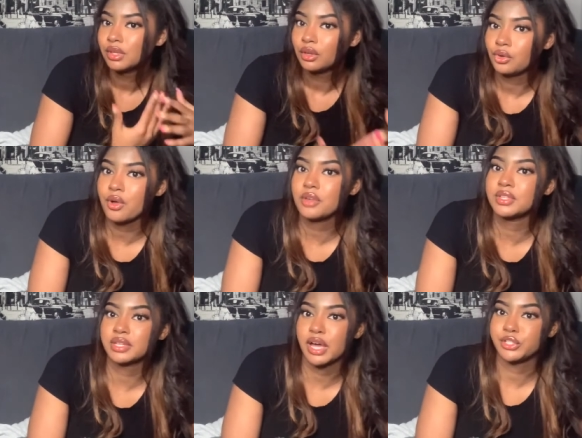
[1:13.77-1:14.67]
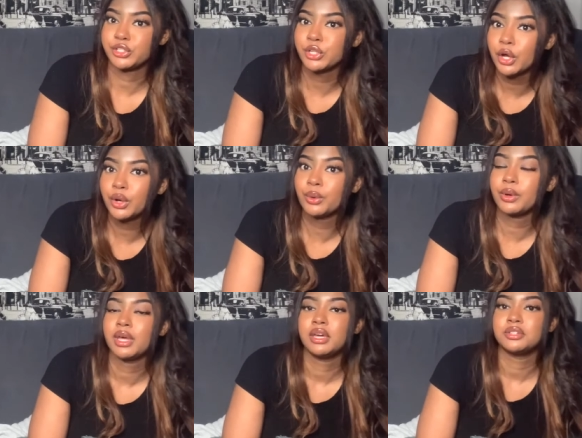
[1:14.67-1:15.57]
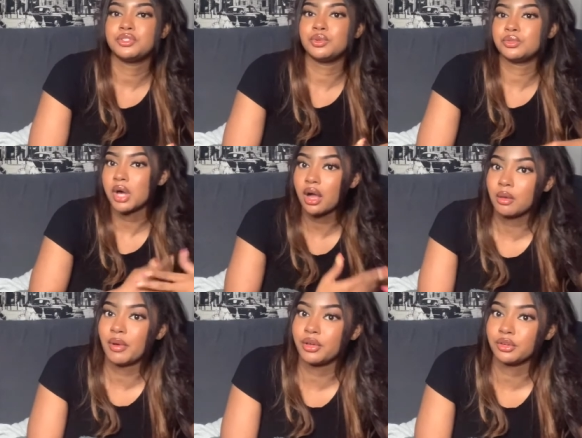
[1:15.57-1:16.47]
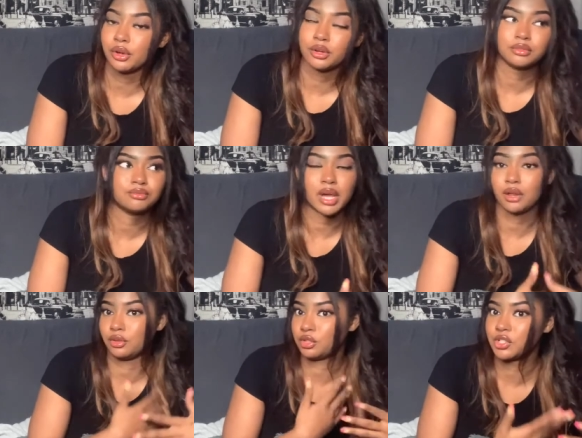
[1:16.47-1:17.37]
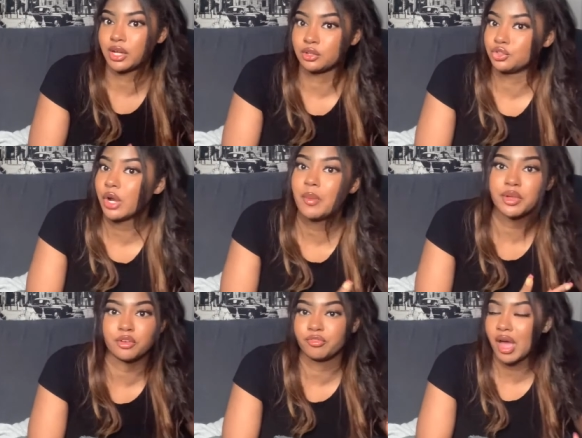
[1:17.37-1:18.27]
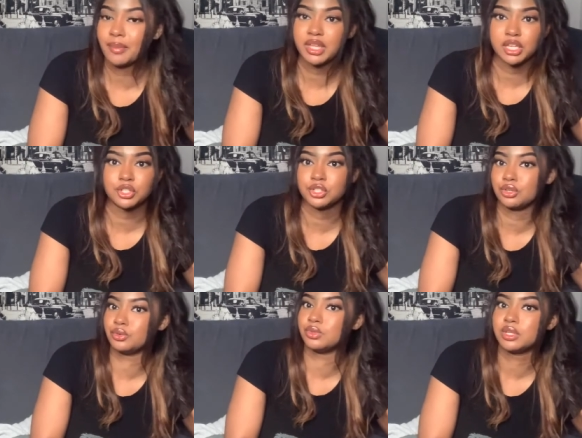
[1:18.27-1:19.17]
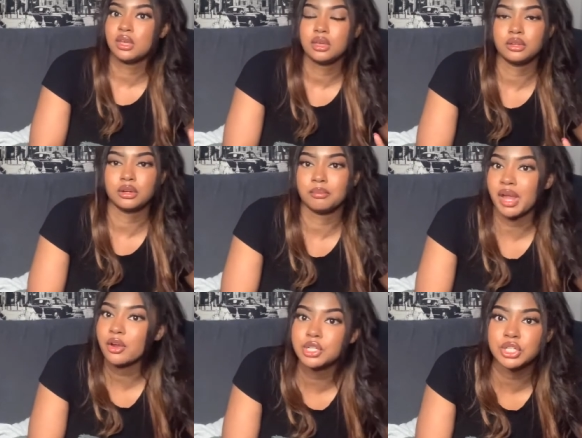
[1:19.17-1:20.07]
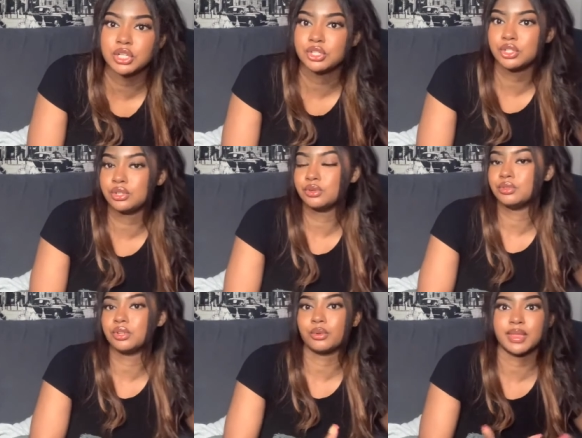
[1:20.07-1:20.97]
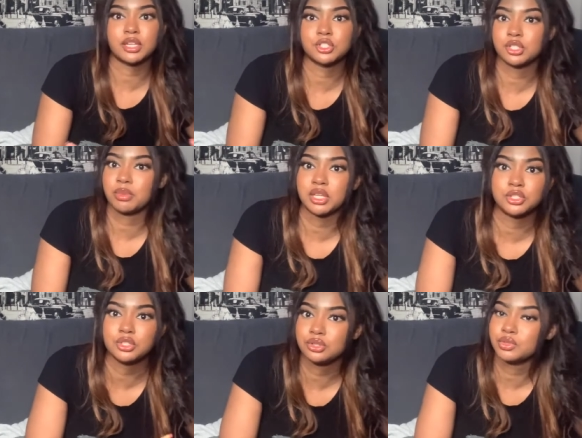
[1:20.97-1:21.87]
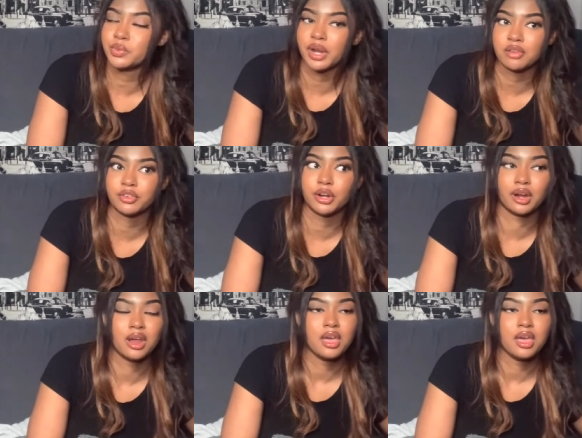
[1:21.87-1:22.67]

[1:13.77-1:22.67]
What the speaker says: going on this guy's show to talk about your, I don't know, your childhood trauma, your family issues, your marriage issues, your relationship issues, whatever,